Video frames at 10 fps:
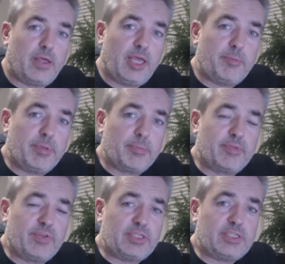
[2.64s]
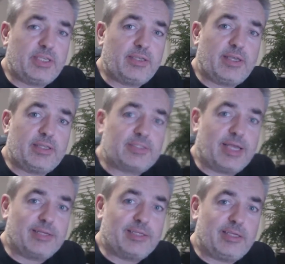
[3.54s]
Hey people of VC,
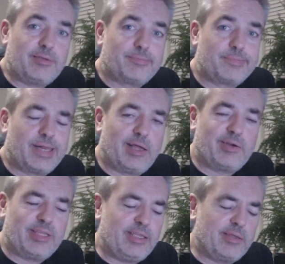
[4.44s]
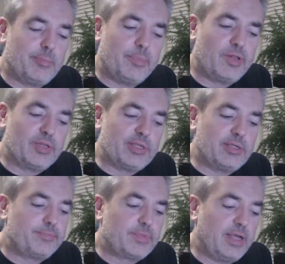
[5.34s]
it's Andy, Cloudy,
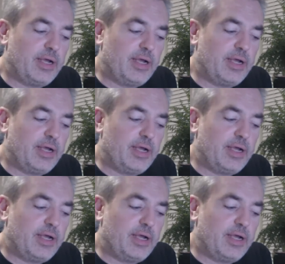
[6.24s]
Mulder.